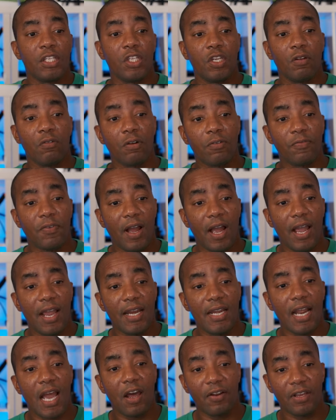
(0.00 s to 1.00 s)
do you ever
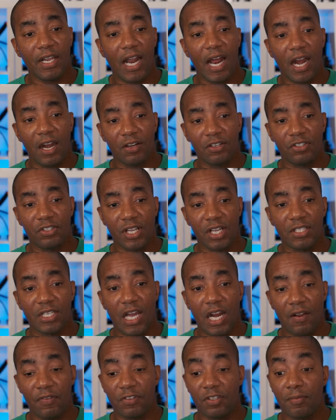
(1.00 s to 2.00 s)
find how to get iron stains
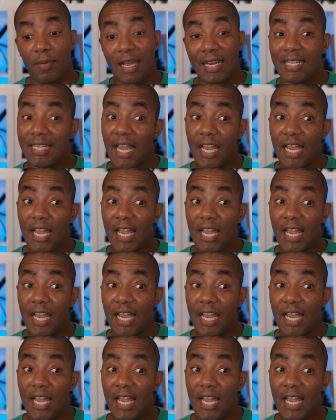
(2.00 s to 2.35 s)
out of the cement?